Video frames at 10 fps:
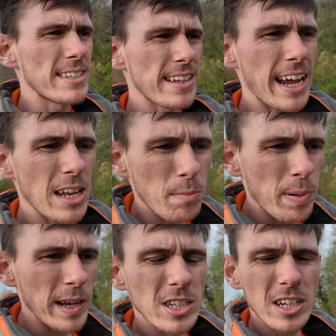stadium
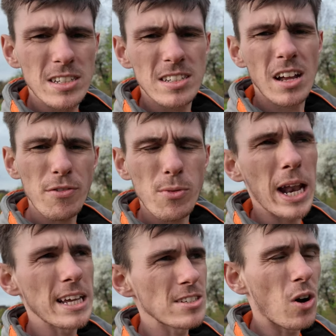pitches, stuff
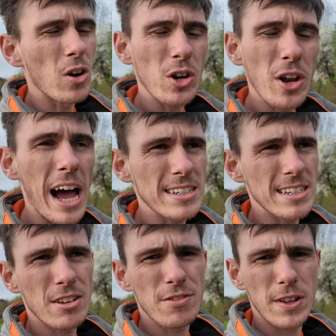where there's not good
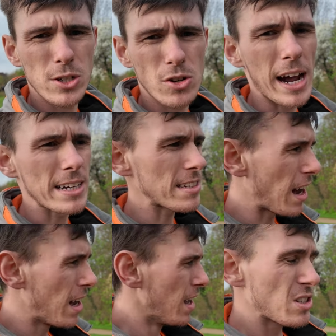access for the
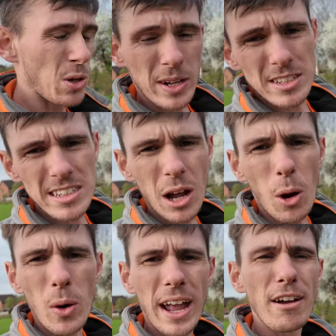tractor, so we can
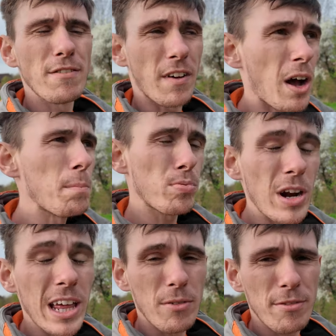still give a
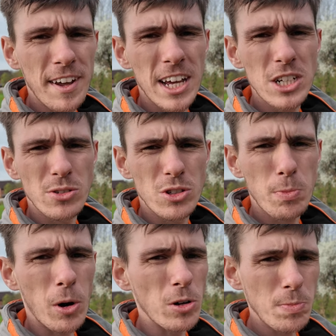brilliant finish on
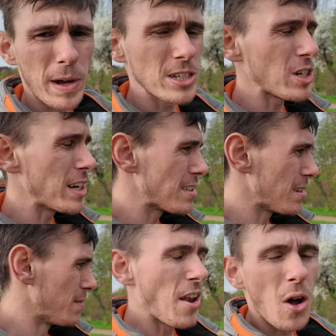sports pitches
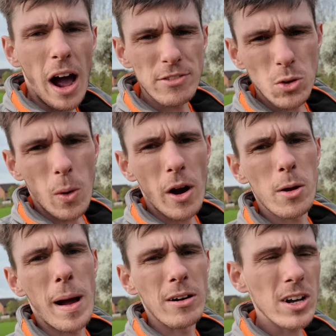and not have to
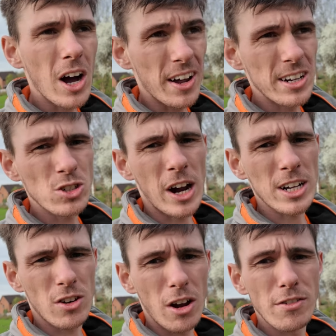worry about carting the
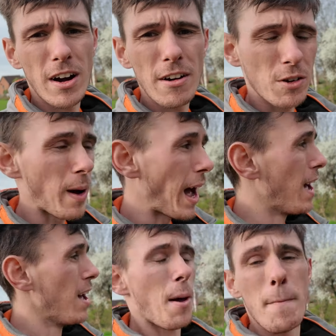tractor over everywhere.
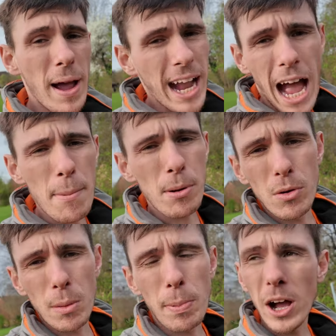Mega happy
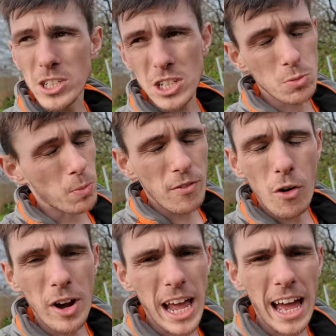with the purchase. We've
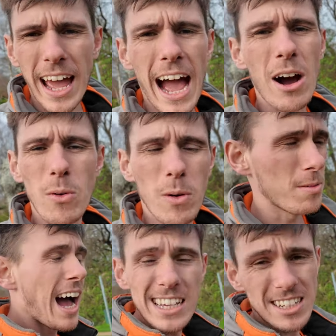already had it out.
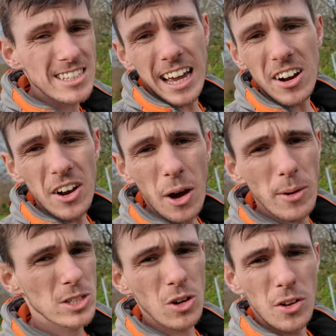As I said, I know
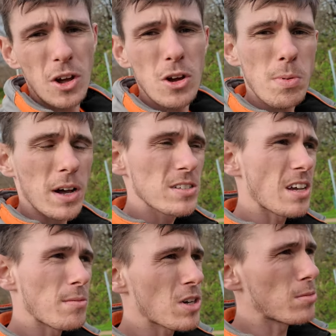it's not new, but
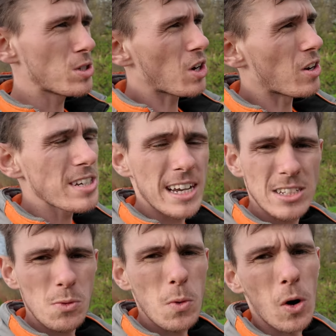sometimes you've got to
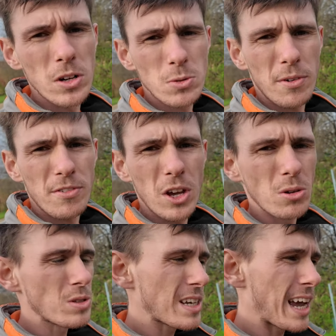test the waters with
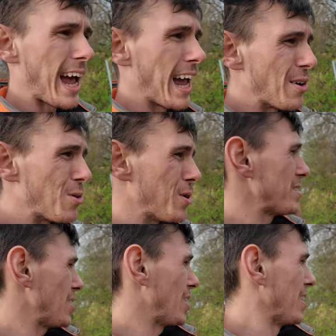used kit in order
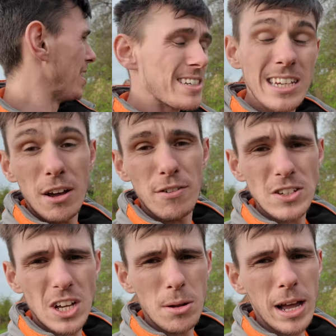to see if
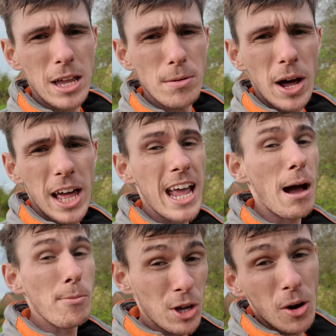it's going to make you money,
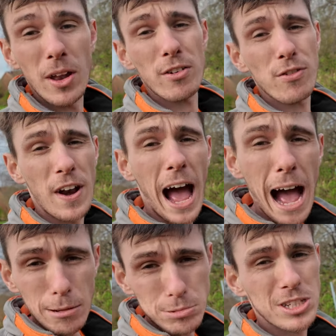and we got this for an
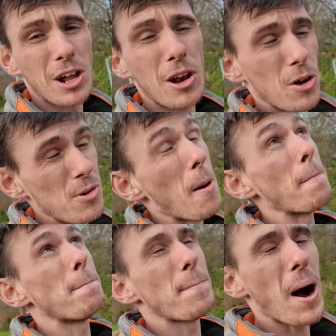absolute
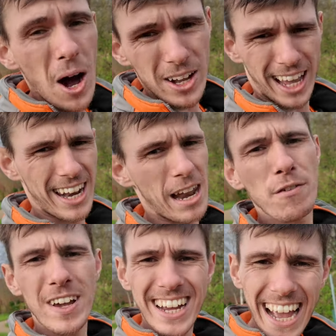bargain.
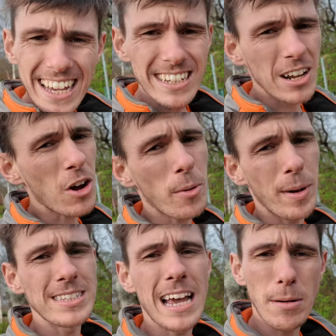If you can guess in the
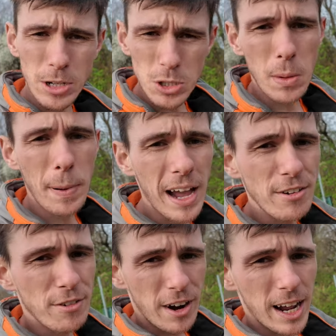comments how much we
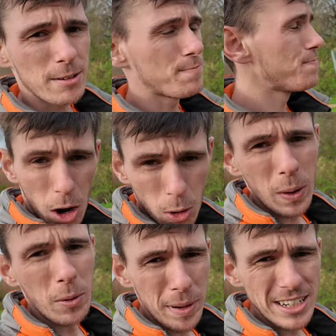paid for it, I
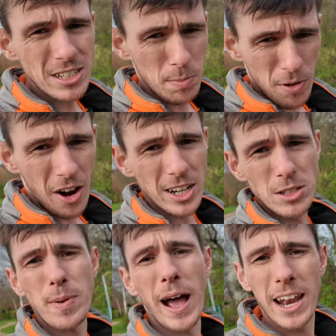will be
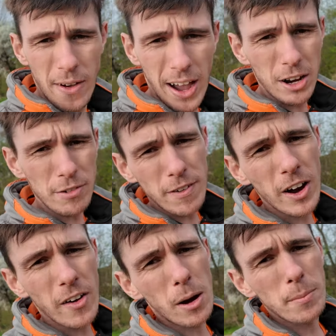surprised. But anyway, I'm going to
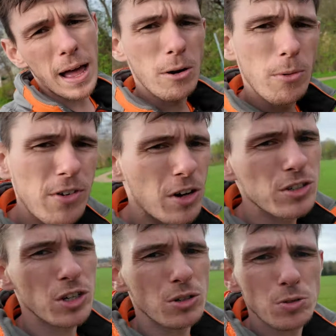fire it up now. We've
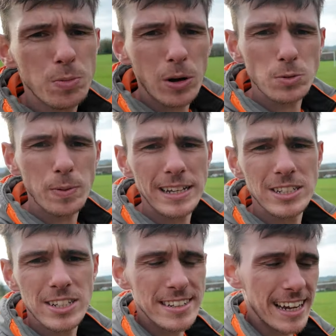got two sports
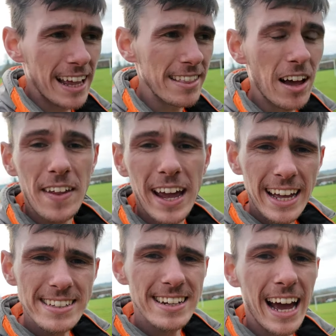pitches to get done
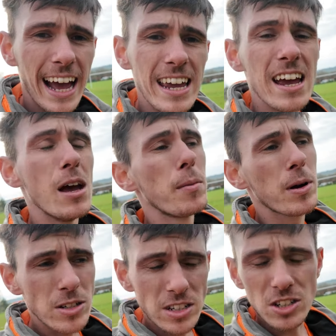here today.
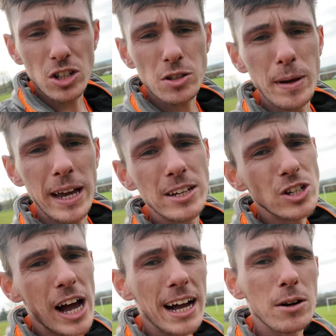Because it's just me and
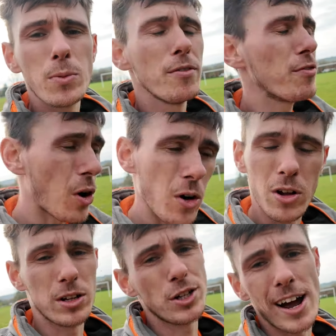Jack, we've not
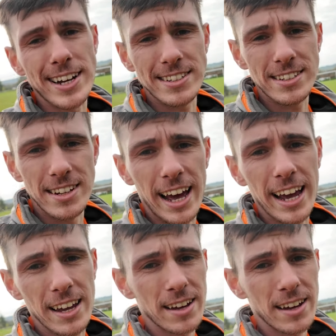got the tractor today.